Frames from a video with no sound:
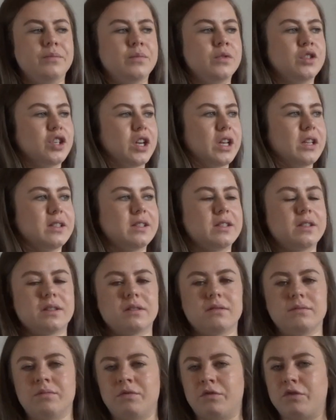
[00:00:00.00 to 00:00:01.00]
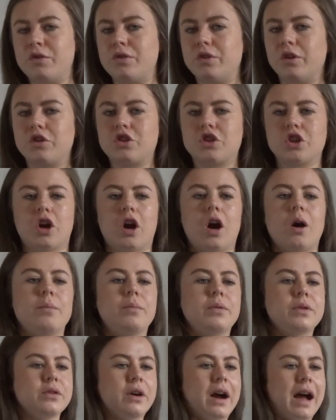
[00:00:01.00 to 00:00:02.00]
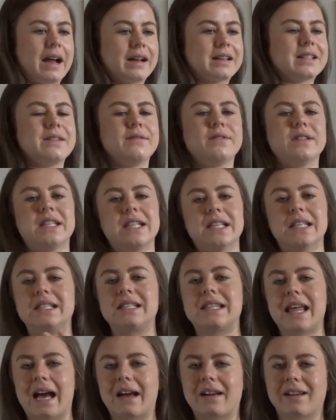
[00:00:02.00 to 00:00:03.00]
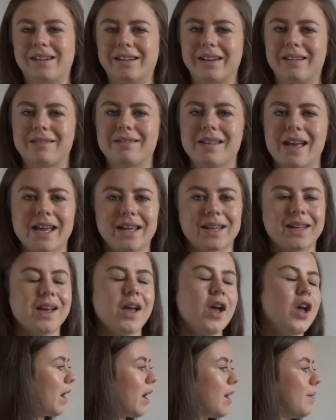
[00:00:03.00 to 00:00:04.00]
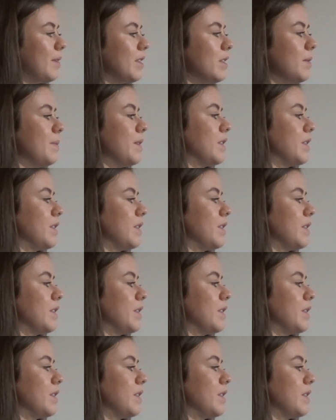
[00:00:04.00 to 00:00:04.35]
just through your job, your activities, that kind of thing. I'm in the